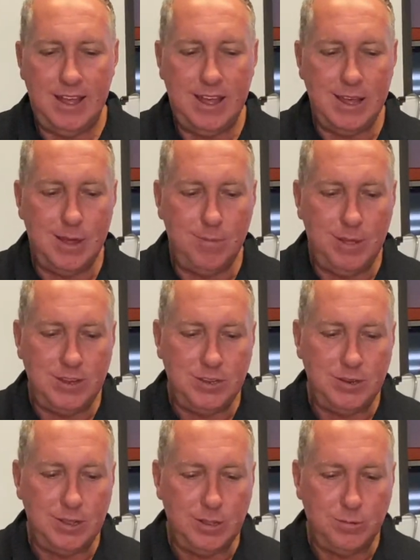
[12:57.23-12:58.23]
As you
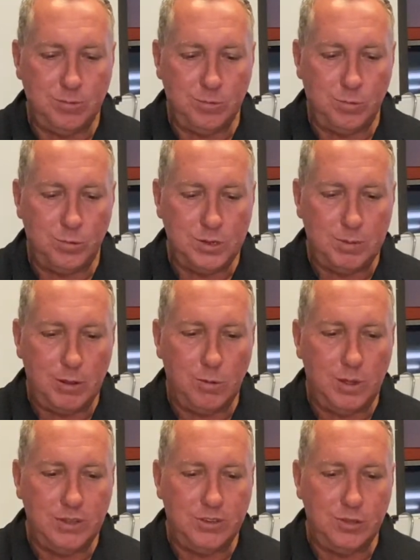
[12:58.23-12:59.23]
know, the water's been
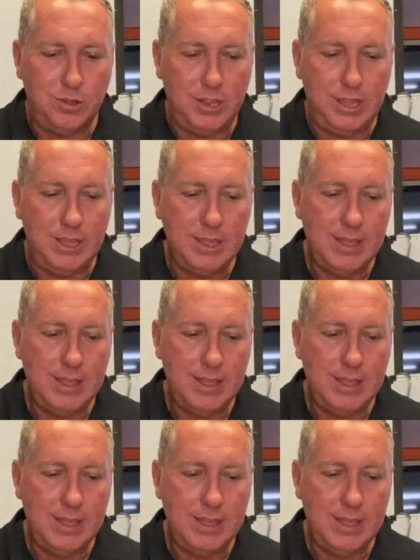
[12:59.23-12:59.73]
quite dirty.